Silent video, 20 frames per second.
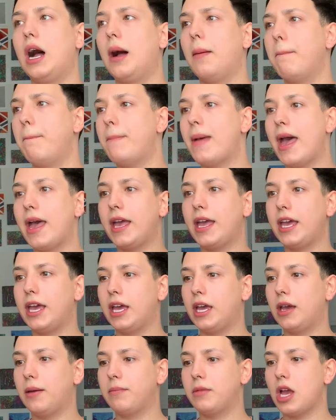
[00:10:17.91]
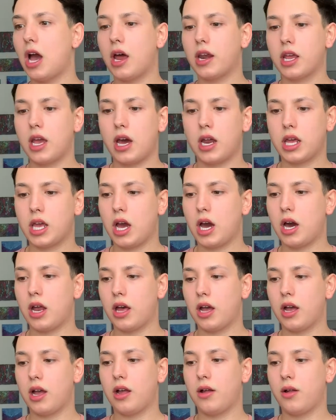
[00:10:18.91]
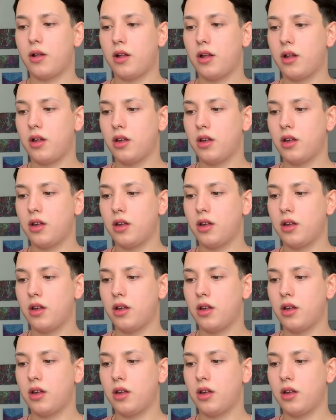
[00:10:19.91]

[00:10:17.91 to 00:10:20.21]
Met him, yada, yada, yada.